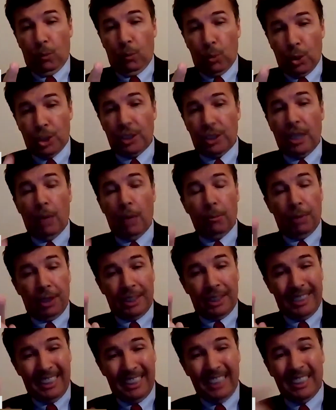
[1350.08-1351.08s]
verse
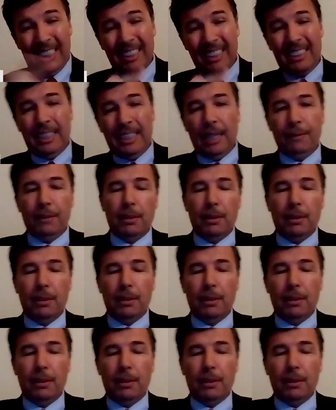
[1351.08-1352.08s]
number 6 and 7.
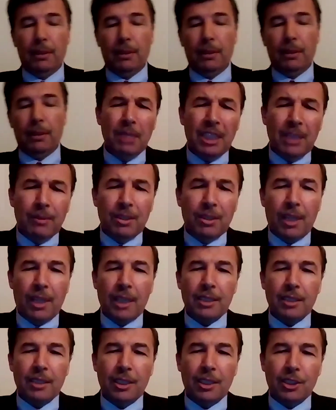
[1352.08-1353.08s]
Let me give the
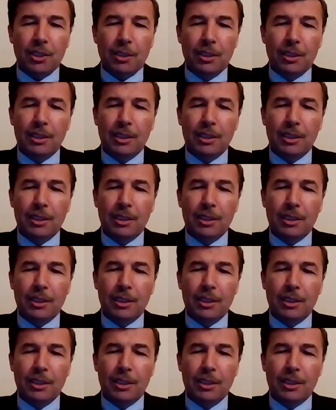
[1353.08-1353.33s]
translation.